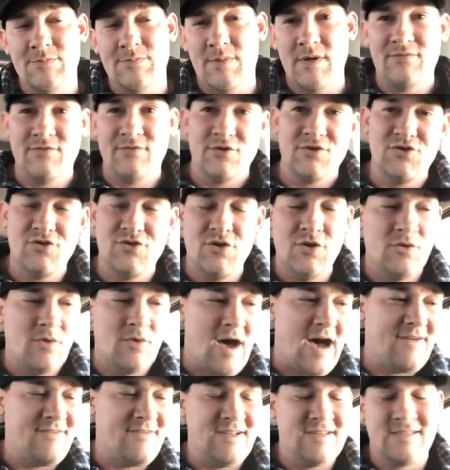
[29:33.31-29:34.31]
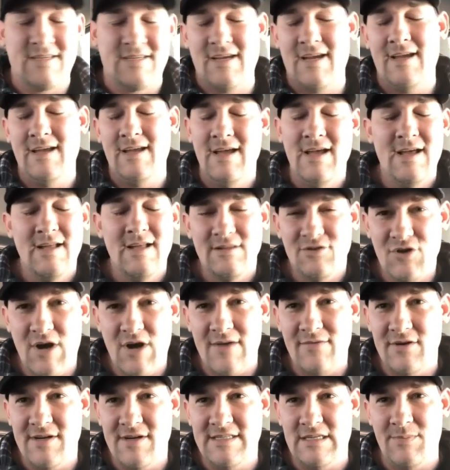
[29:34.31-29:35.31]
But if they're true, obviously,
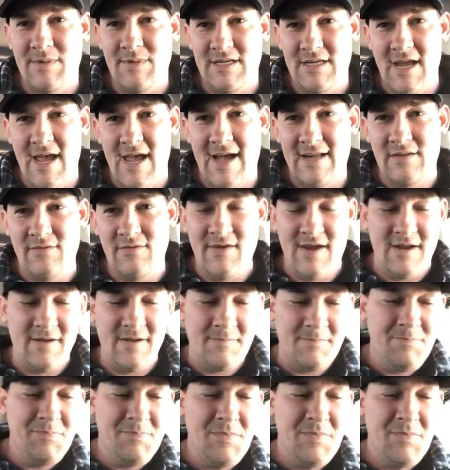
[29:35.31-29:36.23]
driver needs to be deactivated.